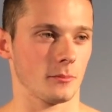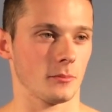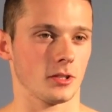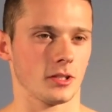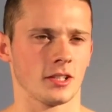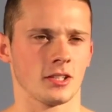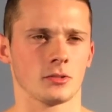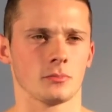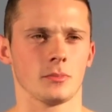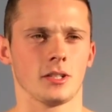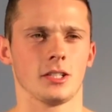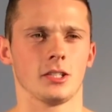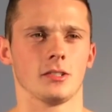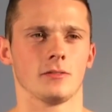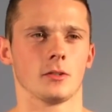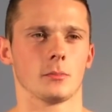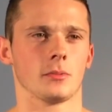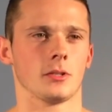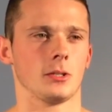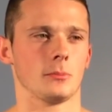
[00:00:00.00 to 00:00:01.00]
But there's many
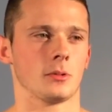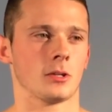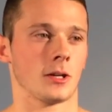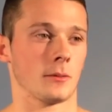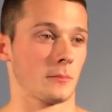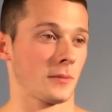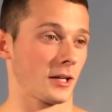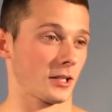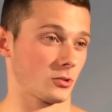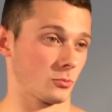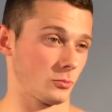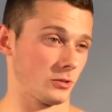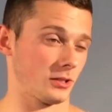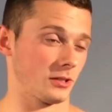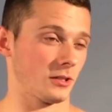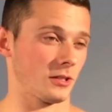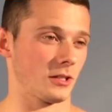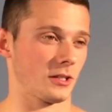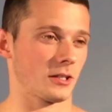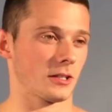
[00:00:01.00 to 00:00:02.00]
other people like Max
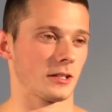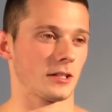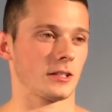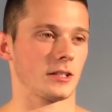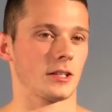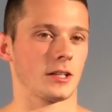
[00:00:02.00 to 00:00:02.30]
Whitlock and.